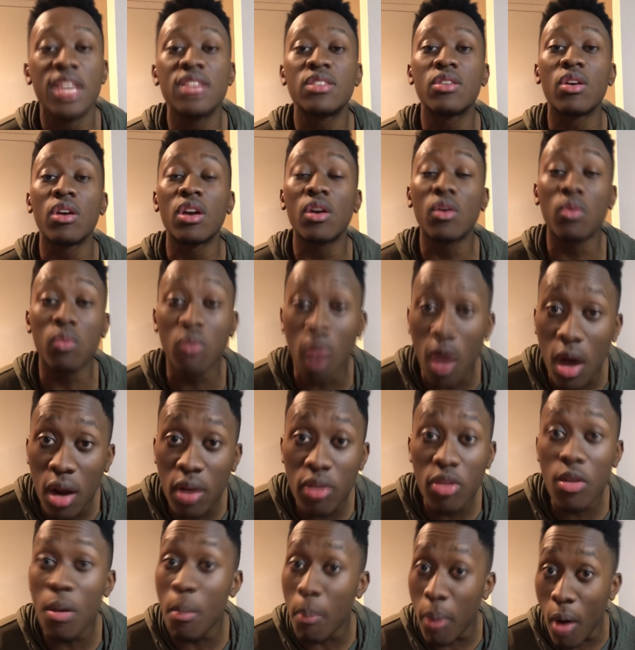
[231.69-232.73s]
he's going to
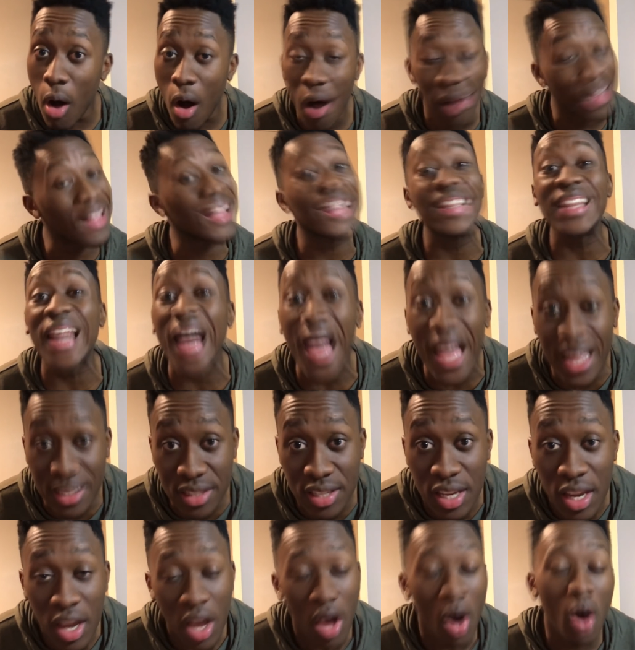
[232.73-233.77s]
run the ball a
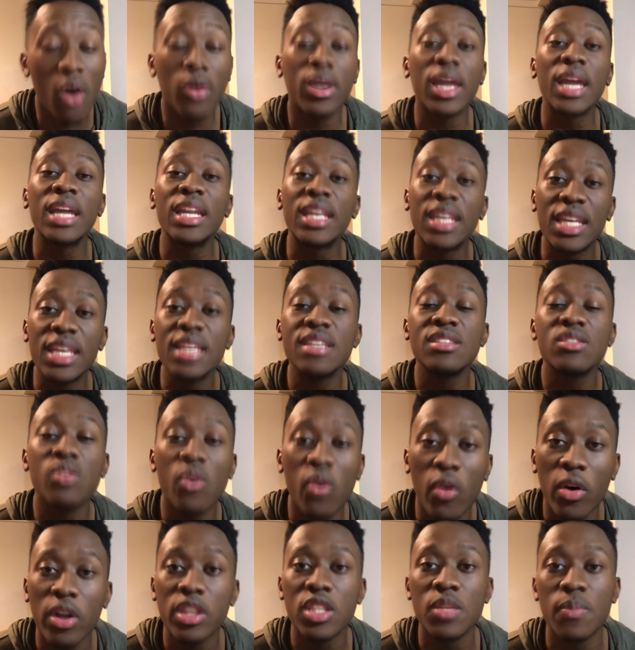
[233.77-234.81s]
lot. Okay, and he's
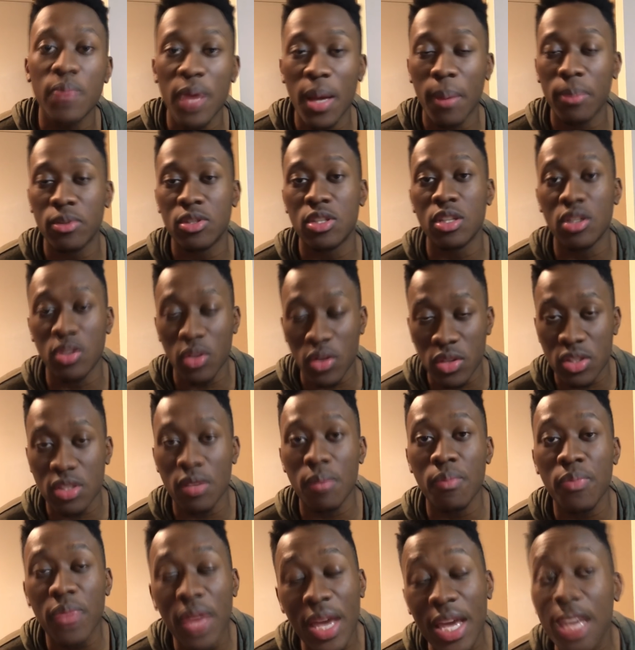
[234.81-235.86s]
going to be able to do
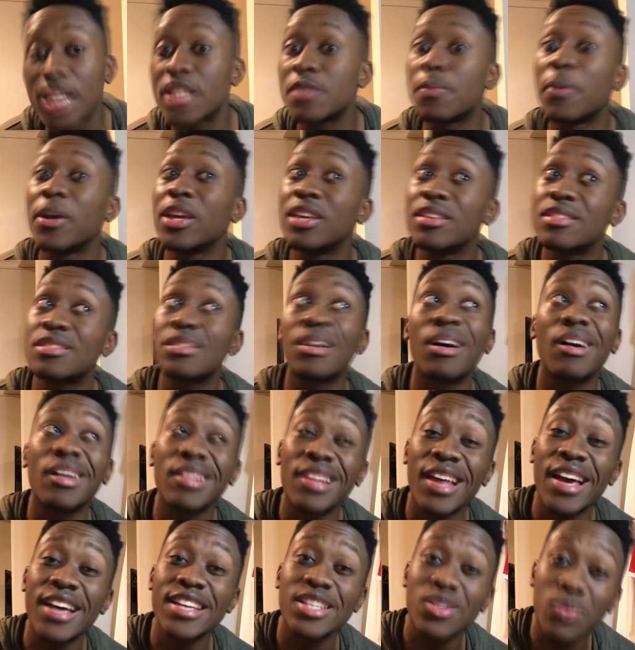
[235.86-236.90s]
some things. But you saw
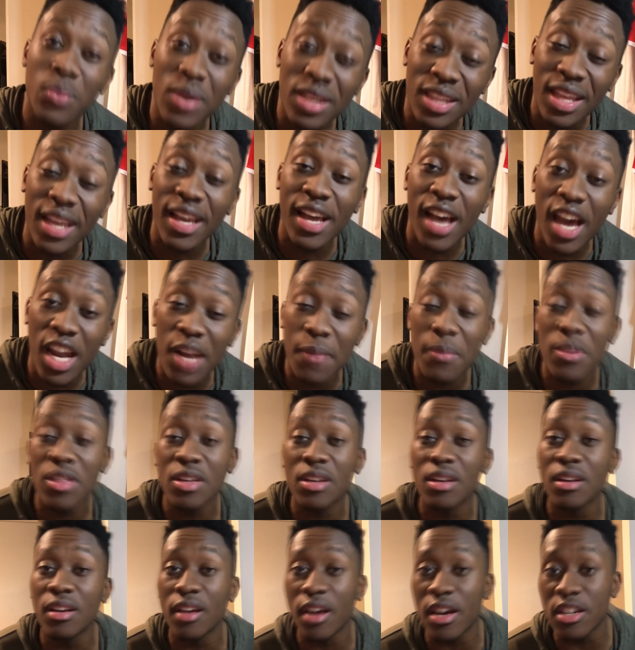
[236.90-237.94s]
last week that got him in the
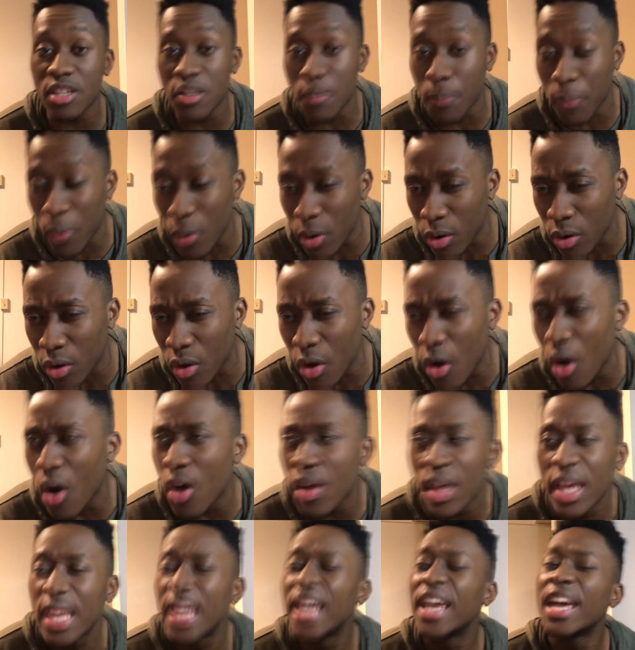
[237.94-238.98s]
concussion
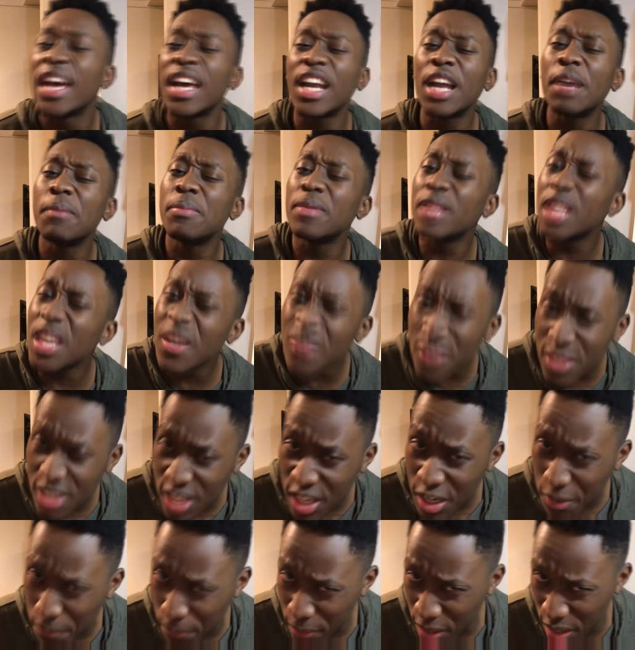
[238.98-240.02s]
protocol, and I believe he's
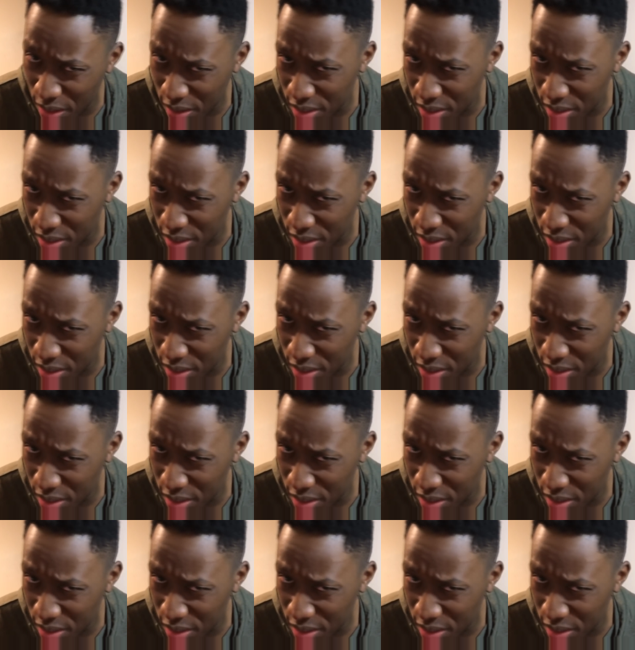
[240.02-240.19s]
going to play